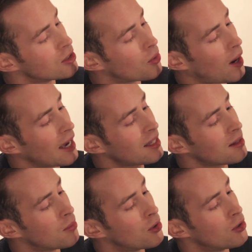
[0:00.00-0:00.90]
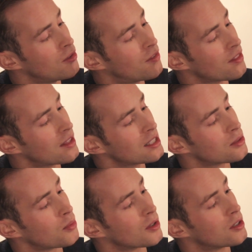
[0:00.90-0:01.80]
So I can move
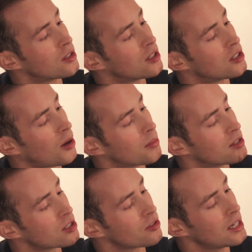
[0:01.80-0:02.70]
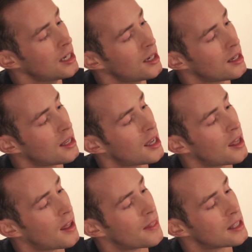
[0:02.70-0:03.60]
this one to the top of the screen,
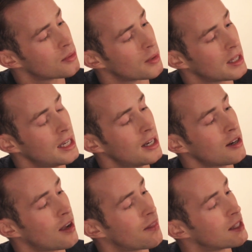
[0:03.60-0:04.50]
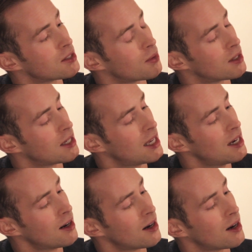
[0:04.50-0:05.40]
and this one here, and this one
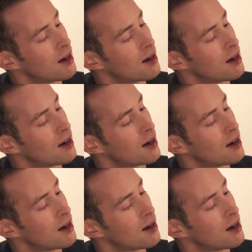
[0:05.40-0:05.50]
here.